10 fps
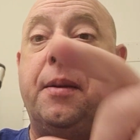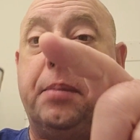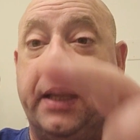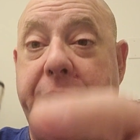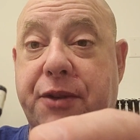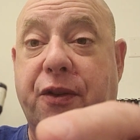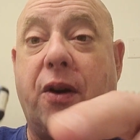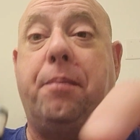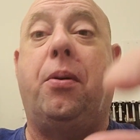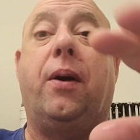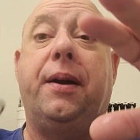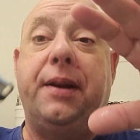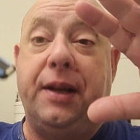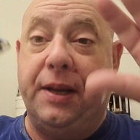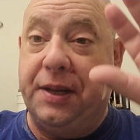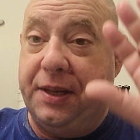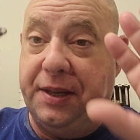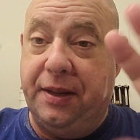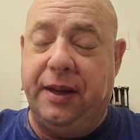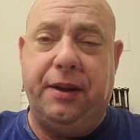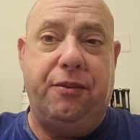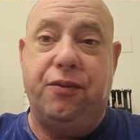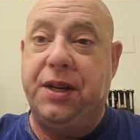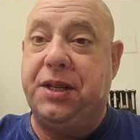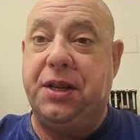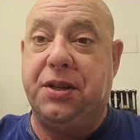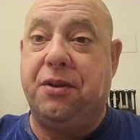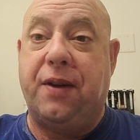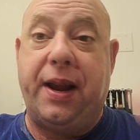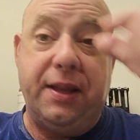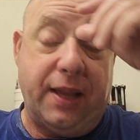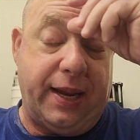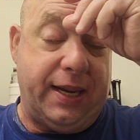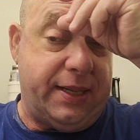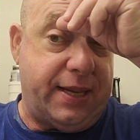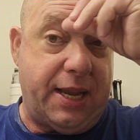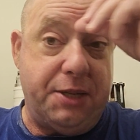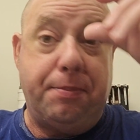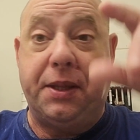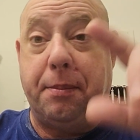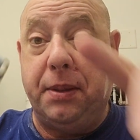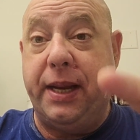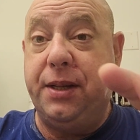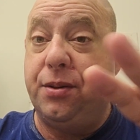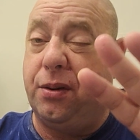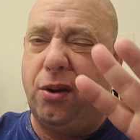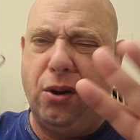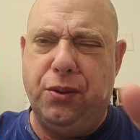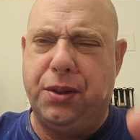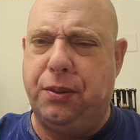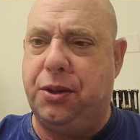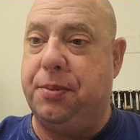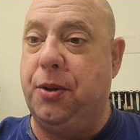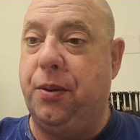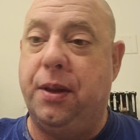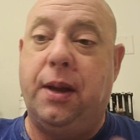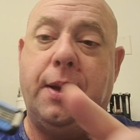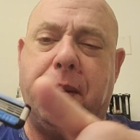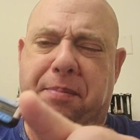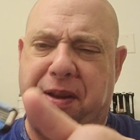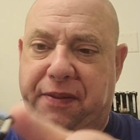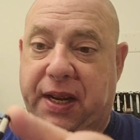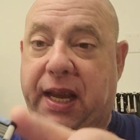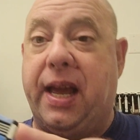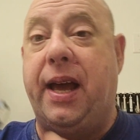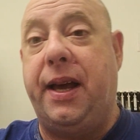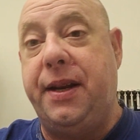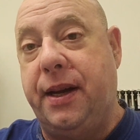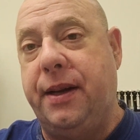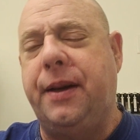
Blades far apart, rinse is great like it says, but the blades are oh so smooth. Pivoting head.